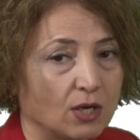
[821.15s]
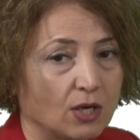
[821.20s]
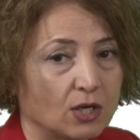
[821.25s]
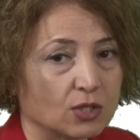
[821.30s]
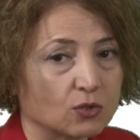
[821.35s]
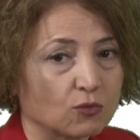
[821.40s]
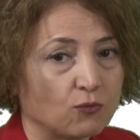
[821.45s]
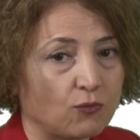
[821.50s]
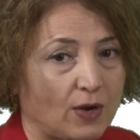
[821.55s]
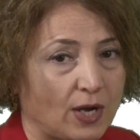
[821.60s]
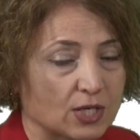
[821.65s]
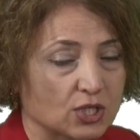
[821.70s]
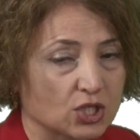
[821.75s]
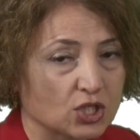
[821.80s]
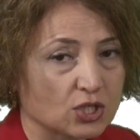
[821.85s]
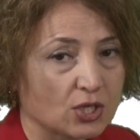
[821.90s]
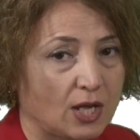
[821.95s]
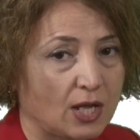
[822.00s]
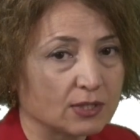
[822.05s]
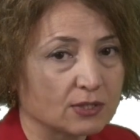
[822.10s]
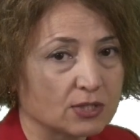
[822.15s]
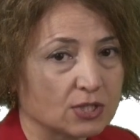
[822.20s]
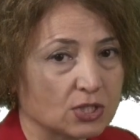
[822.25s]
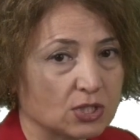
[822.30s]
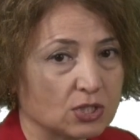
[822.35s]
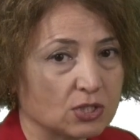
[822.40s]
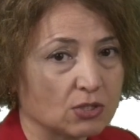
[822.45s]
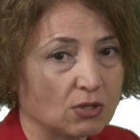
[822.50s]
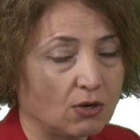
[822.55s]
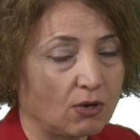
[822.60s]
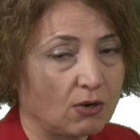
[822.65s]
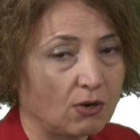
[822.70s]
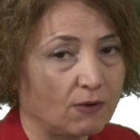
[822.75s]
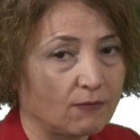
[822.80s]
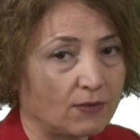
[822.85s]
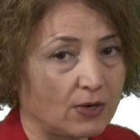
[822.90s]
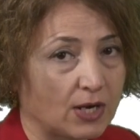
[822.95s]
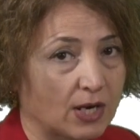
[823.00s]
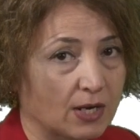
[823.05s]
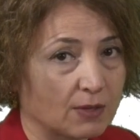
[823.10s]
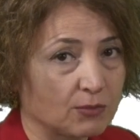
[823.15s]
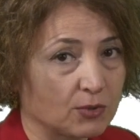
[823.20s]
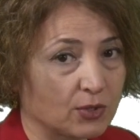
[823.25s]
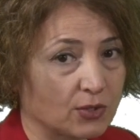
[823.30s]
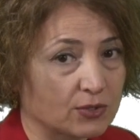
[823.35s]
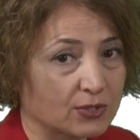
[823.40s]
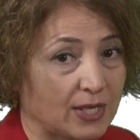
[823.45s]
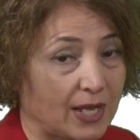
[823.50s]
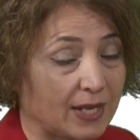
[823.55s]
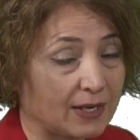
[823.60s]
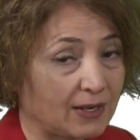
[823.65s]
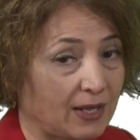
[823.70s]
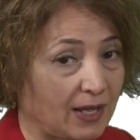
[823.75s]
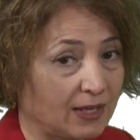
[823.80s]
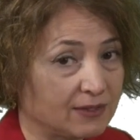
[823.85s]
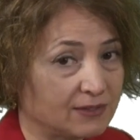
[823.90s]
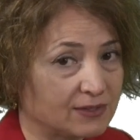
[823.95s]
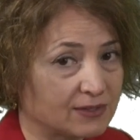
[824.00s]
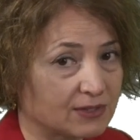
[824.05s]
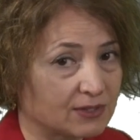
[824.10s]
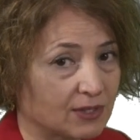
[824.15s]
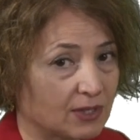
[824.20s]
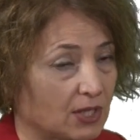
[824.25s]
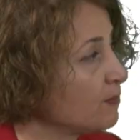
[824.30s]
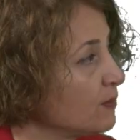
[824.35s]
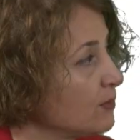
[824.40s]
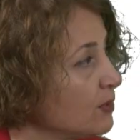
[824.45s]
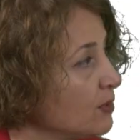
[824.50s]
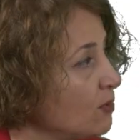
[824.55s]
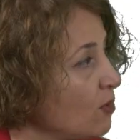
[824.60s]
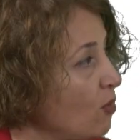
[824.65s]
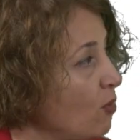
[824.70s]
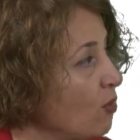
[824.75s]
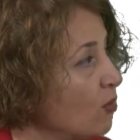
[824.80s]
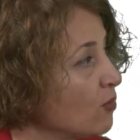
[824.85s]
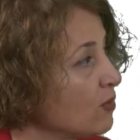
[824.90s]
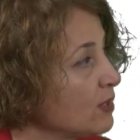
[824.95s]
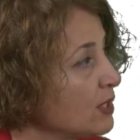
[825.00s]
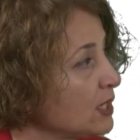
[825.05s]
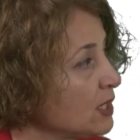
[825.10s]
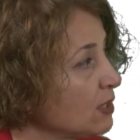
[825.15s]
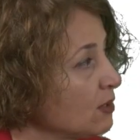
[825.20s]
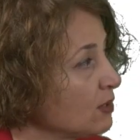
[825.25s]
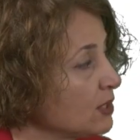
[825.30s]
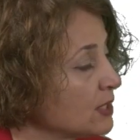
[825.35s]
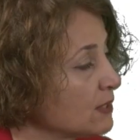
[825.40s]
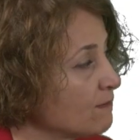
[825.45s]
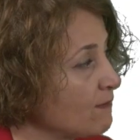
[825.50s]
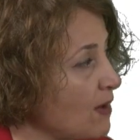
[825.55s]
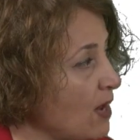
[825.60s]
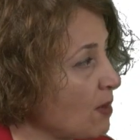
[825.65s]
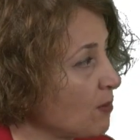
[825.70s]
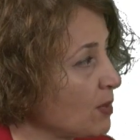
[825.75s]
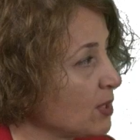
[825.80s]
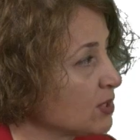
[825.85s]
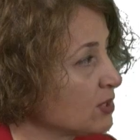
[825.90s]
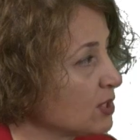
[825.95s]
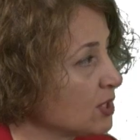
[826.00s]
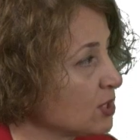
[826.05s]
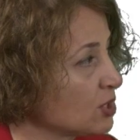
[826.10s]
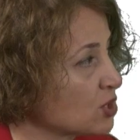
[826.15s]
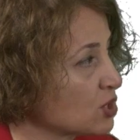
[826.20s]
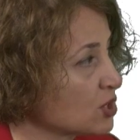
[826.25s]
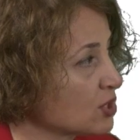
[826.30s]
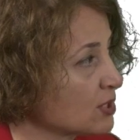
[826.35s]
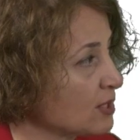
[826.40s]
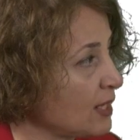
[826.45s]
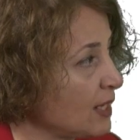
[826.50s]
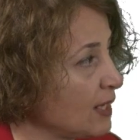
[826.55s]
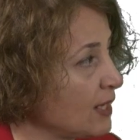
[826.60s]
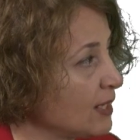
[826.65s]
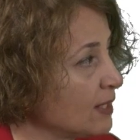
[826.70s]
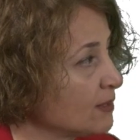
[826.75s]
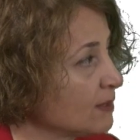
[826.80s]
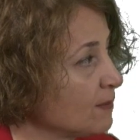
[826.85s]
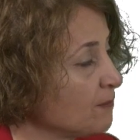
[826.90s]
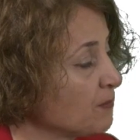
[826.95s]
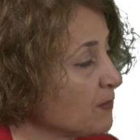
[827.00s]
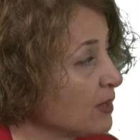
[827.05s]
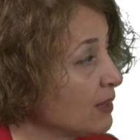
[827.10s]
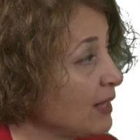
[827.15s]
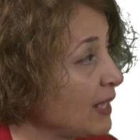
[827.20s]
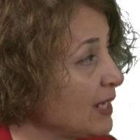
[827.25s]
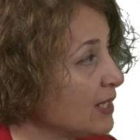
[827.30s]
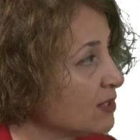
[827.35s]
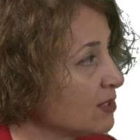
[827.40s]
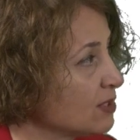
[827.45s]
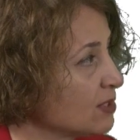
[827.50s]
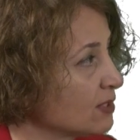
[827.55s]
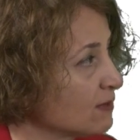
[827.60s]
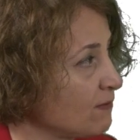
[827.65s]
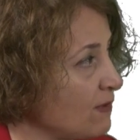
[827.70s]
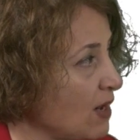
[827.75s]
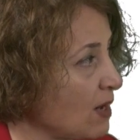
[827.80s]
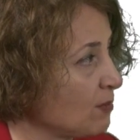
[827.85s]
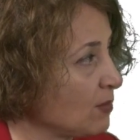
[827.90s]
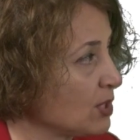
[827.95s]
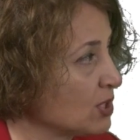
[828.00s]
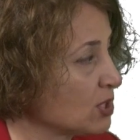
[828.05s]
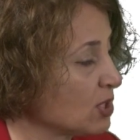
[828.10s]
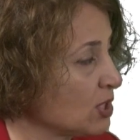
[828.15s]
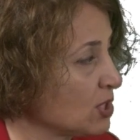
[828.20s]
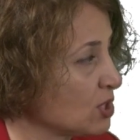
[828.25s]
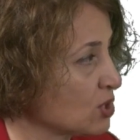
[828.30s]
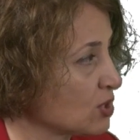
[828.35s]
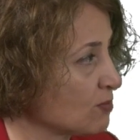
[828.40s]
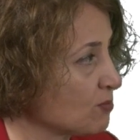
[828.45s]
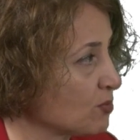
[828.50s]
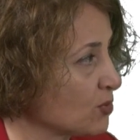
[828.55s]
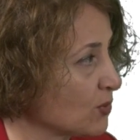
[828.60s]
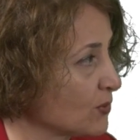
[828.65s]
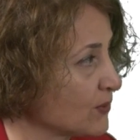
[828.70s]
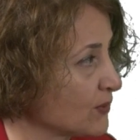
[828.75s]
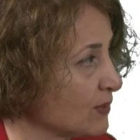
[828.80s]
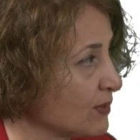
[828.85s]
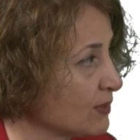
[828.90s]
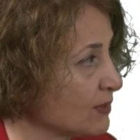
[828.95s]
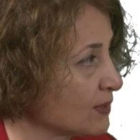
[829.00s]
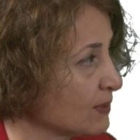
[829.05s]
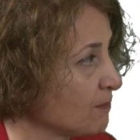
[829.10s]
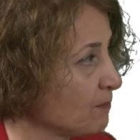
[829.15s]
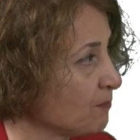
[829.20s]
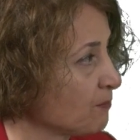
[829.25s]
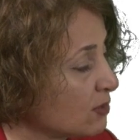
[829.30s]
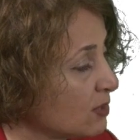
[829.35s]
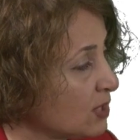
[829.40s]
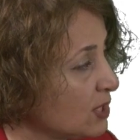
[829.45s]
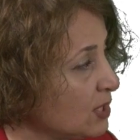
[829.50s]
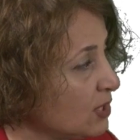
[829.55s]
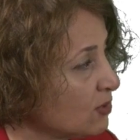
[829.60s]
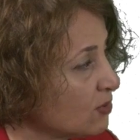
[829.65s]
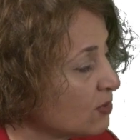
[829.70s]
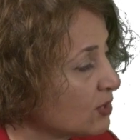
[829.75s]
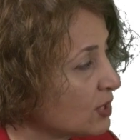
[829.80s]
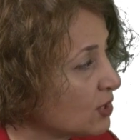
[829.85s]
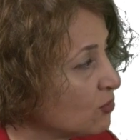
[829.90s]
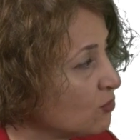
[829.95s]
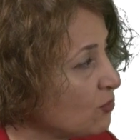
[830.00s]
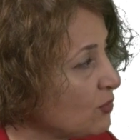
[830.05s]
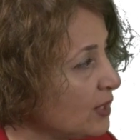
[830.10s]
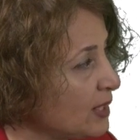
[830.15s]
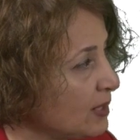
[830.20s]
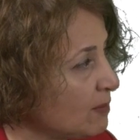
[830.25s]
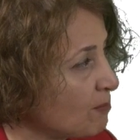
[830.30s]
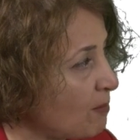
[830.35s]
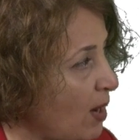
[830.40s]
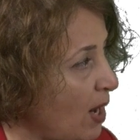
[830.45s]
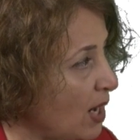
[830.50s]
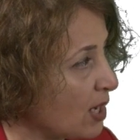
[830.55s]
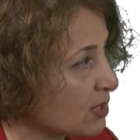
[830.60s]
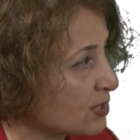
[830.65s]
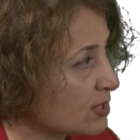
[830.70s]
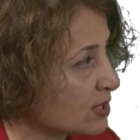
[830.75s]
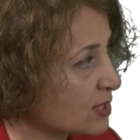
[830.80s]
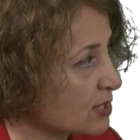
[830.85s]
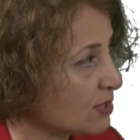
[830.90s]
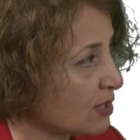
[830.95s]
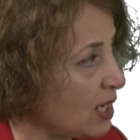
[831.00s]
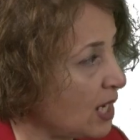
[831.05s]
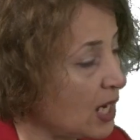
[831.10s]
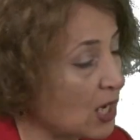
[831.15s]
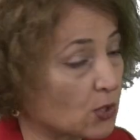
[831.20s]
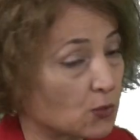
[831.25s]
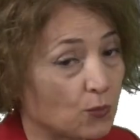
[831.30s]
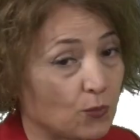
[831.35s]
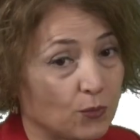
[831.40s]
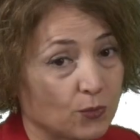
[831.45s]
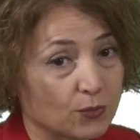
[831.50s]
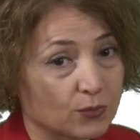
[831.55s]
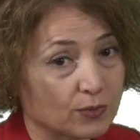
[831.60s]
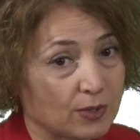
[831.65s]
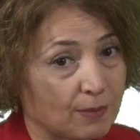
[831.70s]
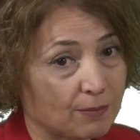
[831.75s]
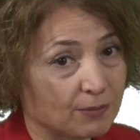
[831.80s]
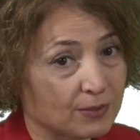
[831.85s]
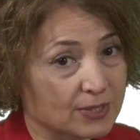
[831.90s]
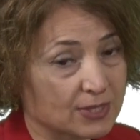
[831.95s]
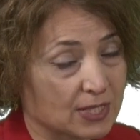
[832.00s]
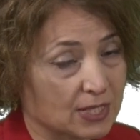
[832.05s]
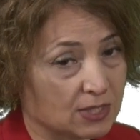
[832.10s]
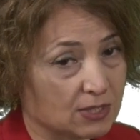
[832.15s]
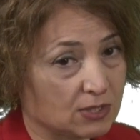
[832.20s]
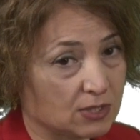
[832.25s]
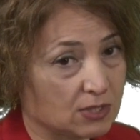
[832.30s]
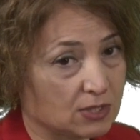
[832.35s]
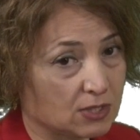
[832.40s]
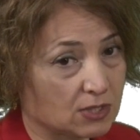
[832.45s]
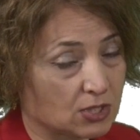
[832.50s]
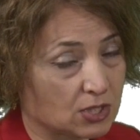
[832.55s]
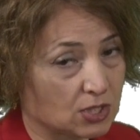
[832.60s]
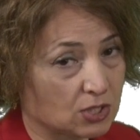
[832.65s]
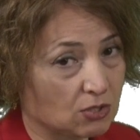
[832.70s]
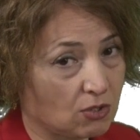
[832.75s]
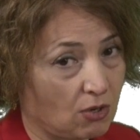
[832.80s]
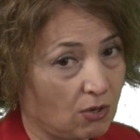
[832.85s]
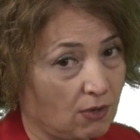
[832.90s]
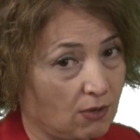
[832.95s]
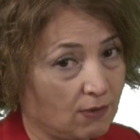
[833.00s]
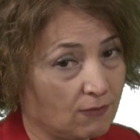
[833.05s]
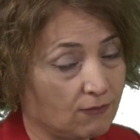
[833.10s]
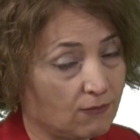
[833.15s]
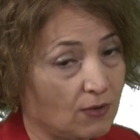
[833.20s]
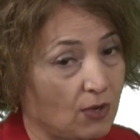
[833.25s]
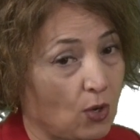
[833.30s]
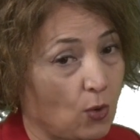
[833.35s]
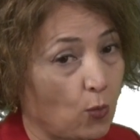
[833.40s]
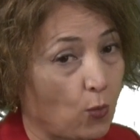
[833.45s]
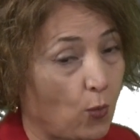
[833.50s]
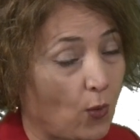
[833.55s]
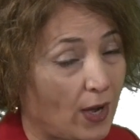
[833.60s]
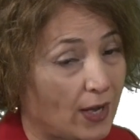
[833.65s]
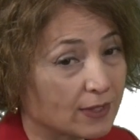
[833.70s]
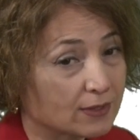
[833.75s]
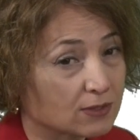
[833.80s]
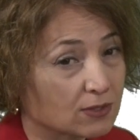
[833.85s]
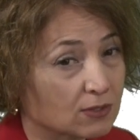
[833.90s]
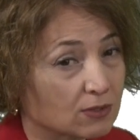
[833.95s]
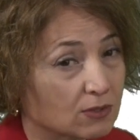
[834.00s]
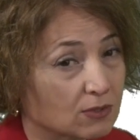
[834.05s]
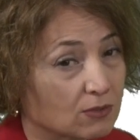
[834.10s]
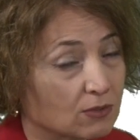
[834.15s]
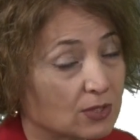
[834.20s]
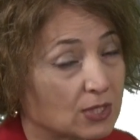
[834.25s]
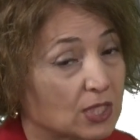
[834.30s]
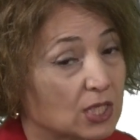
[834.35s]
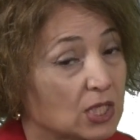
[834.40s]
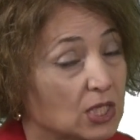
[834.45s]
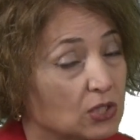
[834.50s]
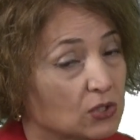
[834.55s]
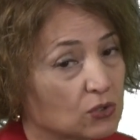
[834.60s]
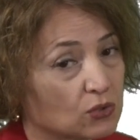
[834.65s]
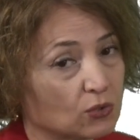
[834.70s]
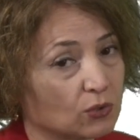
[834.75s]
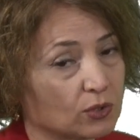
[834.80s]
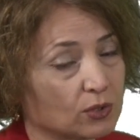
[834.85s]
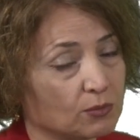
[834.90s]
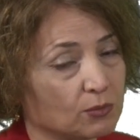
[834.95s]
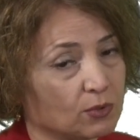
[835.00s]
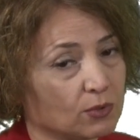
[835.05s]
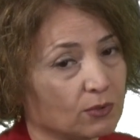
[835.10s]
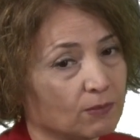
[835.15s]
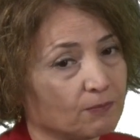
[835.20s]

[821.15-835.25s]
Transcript: the functionality of arabinose islands early in the fermentation and late in the fermentation process. Here the green bars are representation of water insoluble,